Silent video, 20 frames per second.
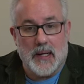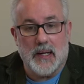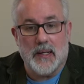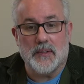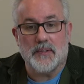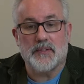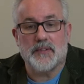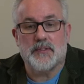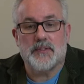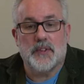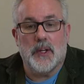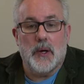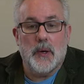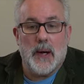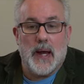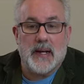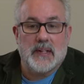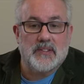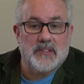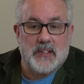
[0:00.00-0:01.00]

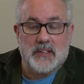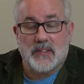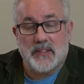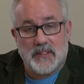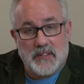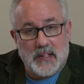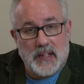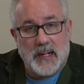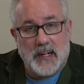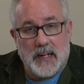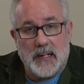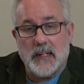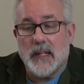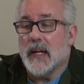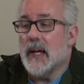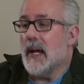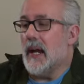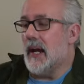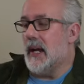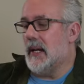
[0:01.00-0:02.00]
Flow X16,
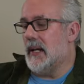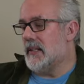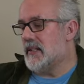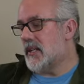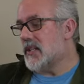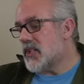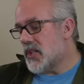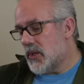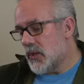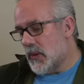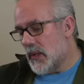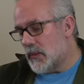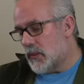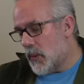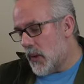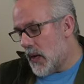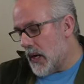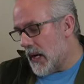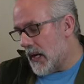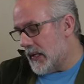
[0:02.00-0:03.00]
and it's a
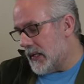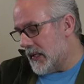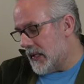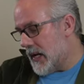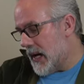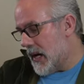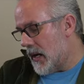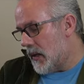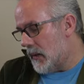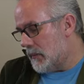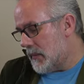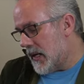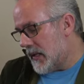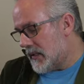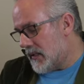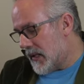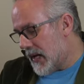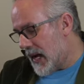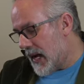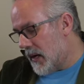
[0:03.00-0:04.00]
2-in-1, and
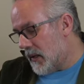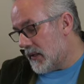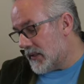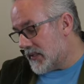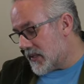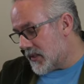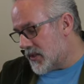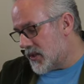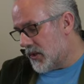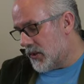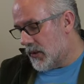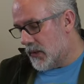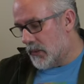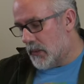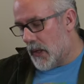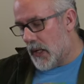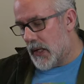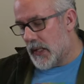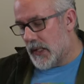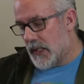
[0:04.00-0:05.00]
how it's a
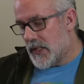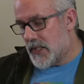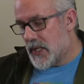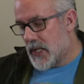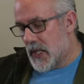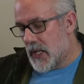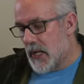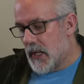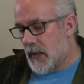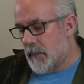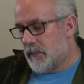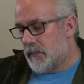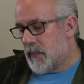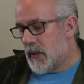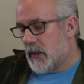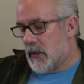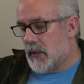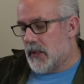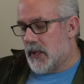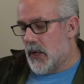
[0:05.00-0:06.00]
2-in-1 is
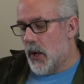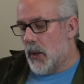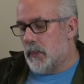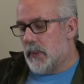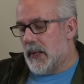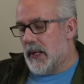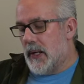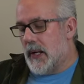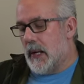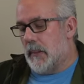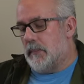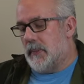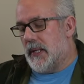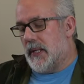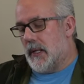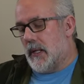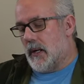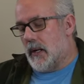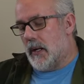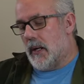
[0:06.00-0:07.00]
you open it up
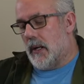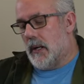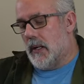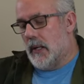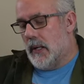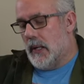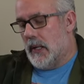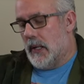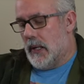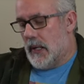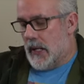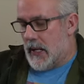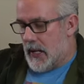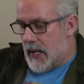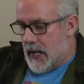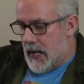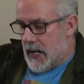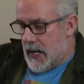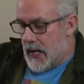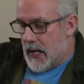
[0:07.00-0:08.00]
here
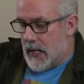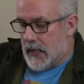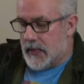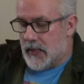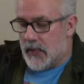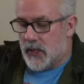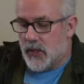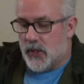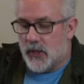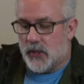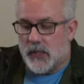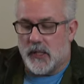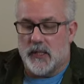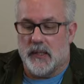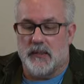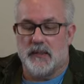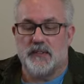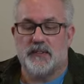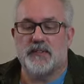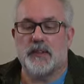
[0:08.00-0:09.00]
and you
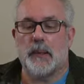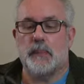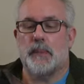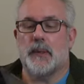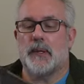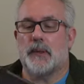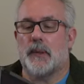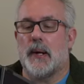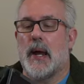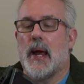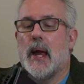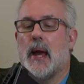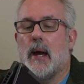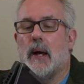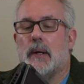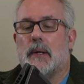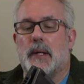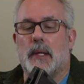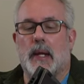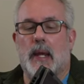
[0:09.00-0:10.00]
can flip it
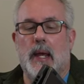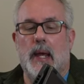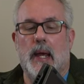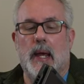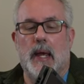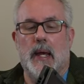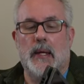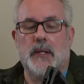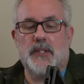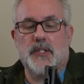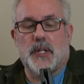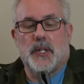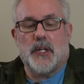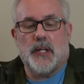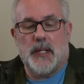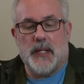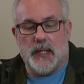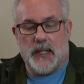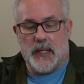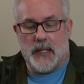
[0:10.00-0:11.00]
around and turn
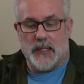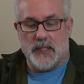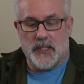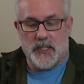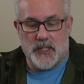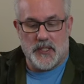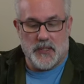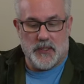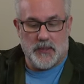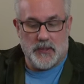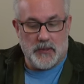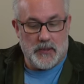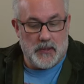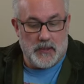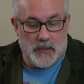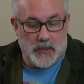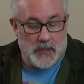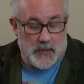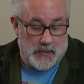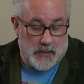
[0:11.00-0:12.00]
it
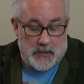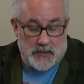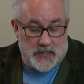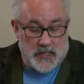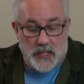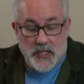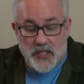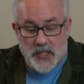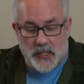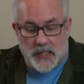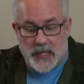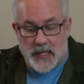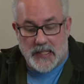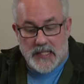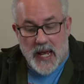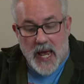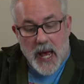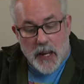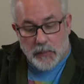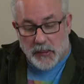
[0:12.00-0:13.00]
into essentially a
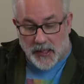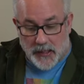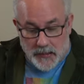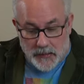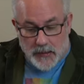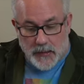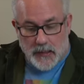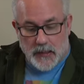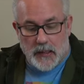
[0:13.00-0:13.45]
tablet.